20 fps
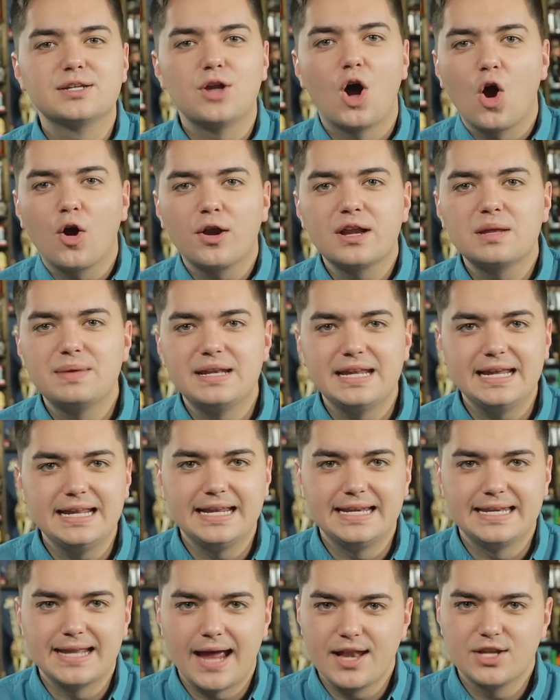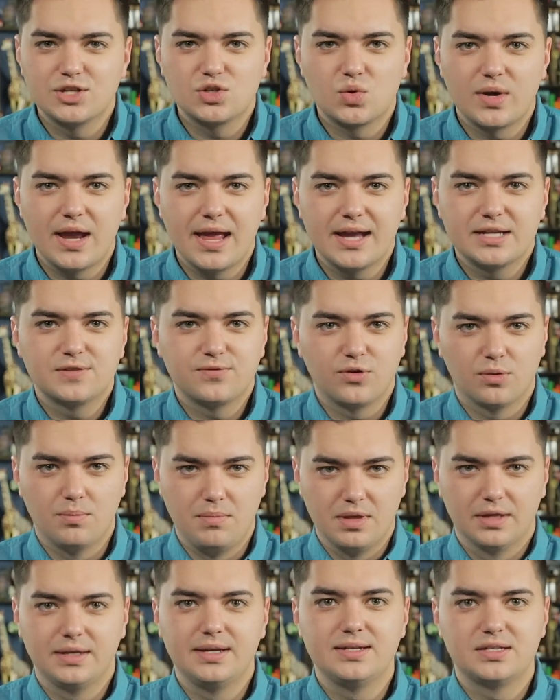had already been eating dinosaur eggs for
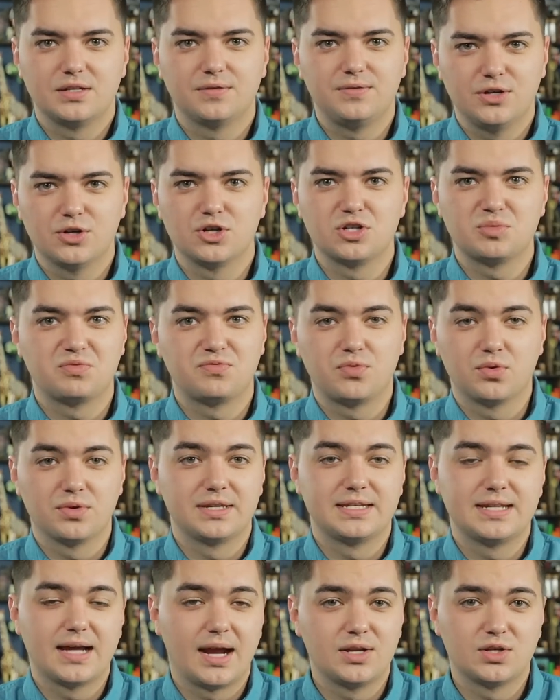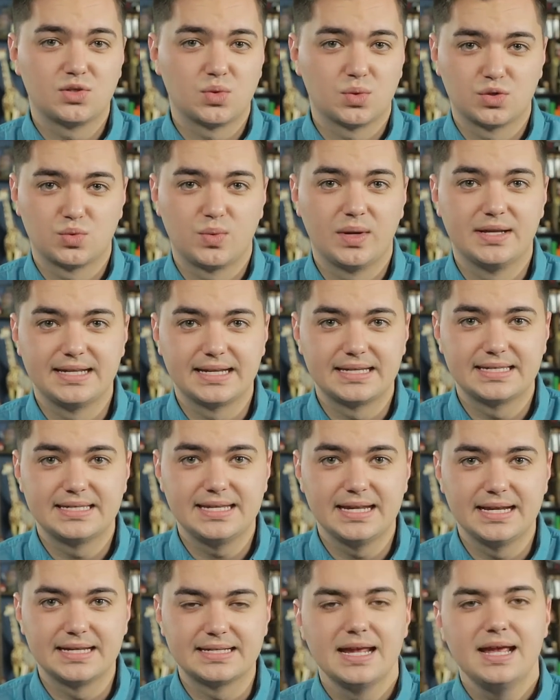millions of years before the dinosaurs went
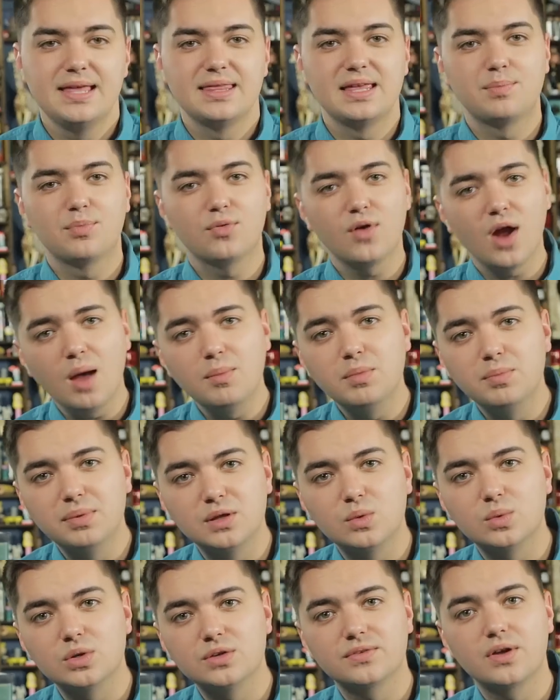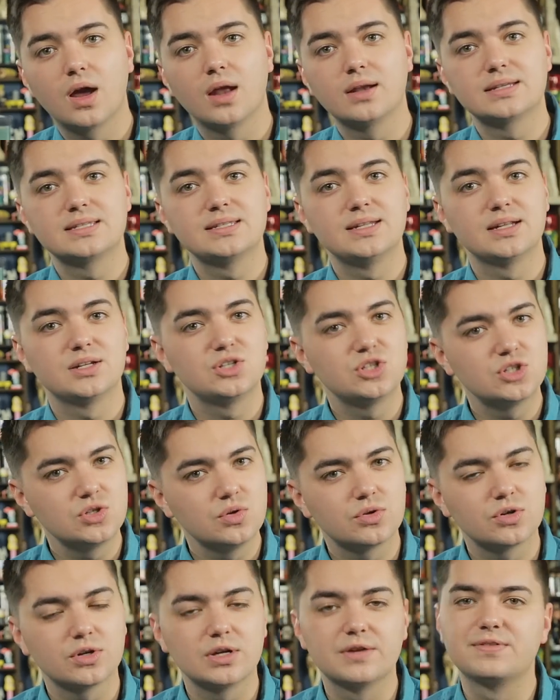extinct. They probably would have gone extinct
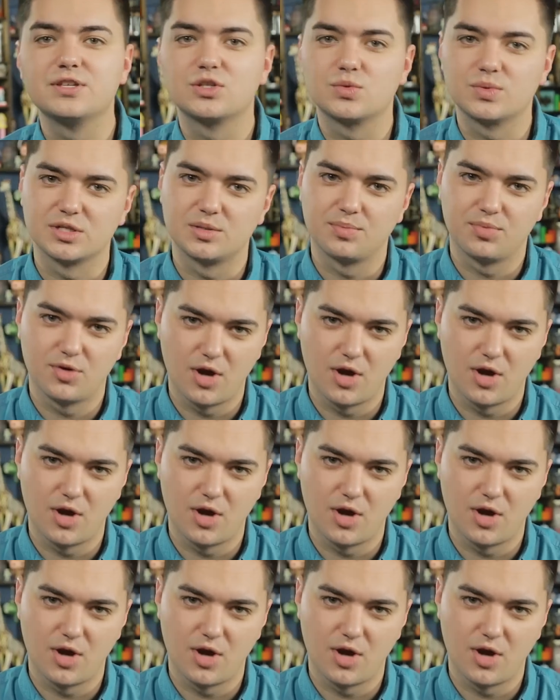sooner if this was the